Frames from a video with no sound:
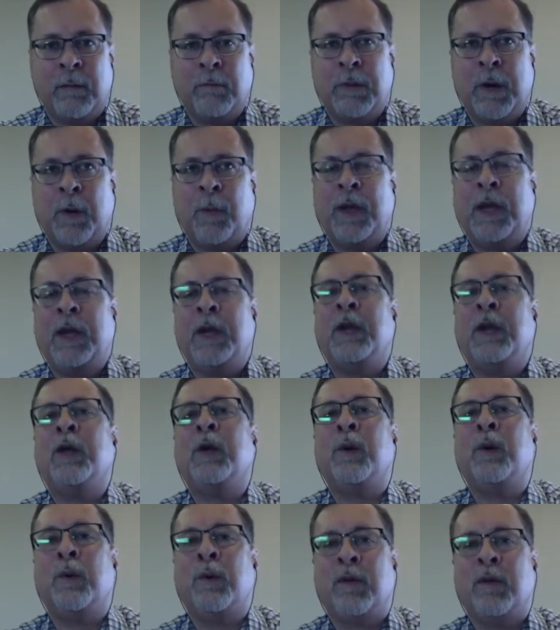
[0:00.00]
But we
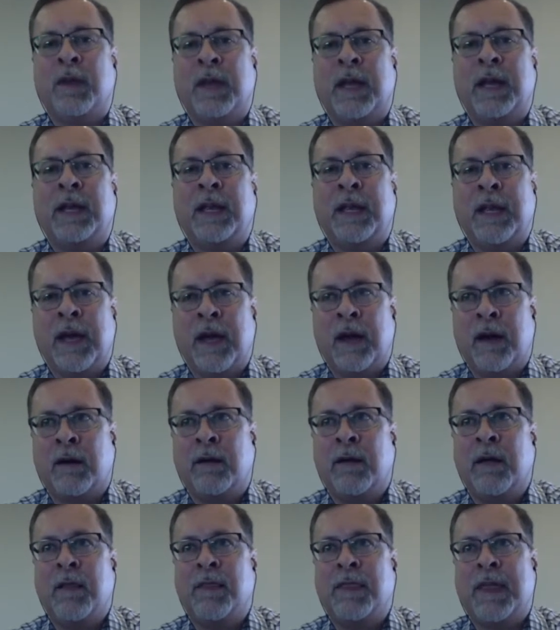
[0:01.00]
knew that, yeah,
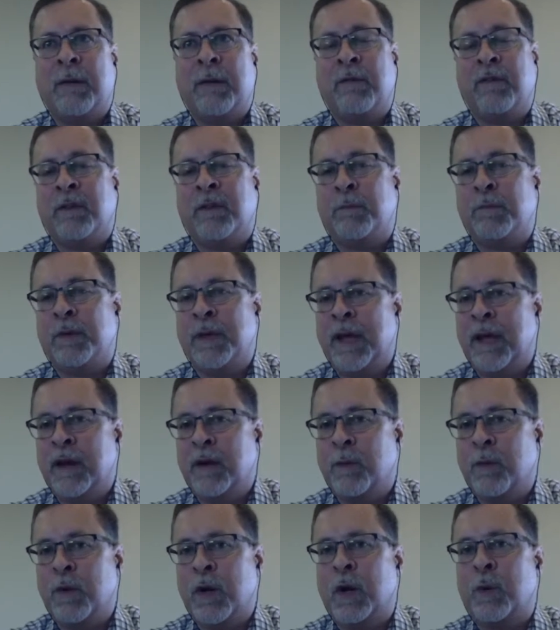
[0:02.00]
that was the
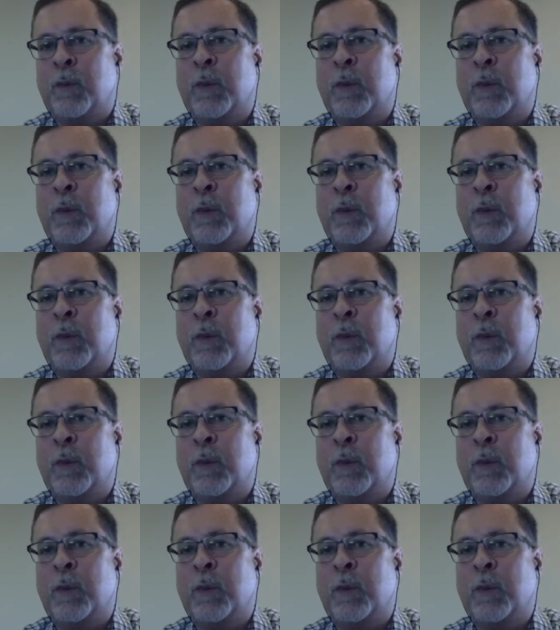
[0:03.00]
planned work.